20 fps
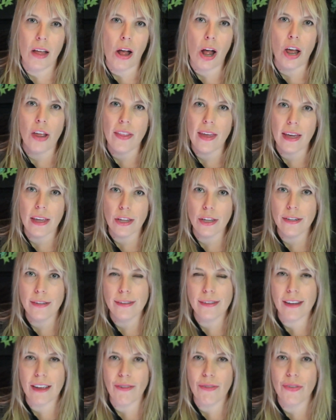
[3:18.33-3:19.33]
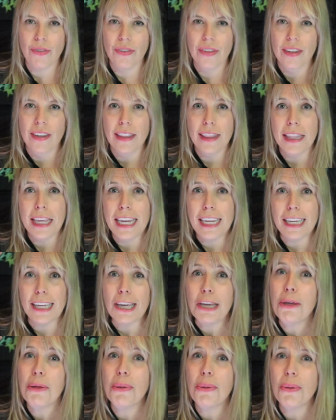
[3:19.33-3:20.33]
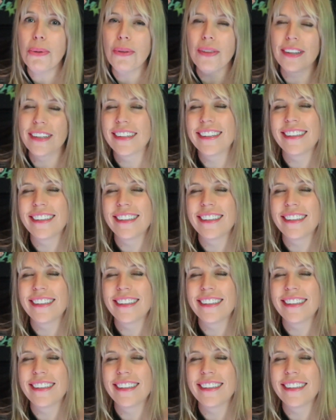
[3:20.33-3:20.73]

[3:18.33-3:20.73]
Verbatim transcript: all that good stuff. Thank you.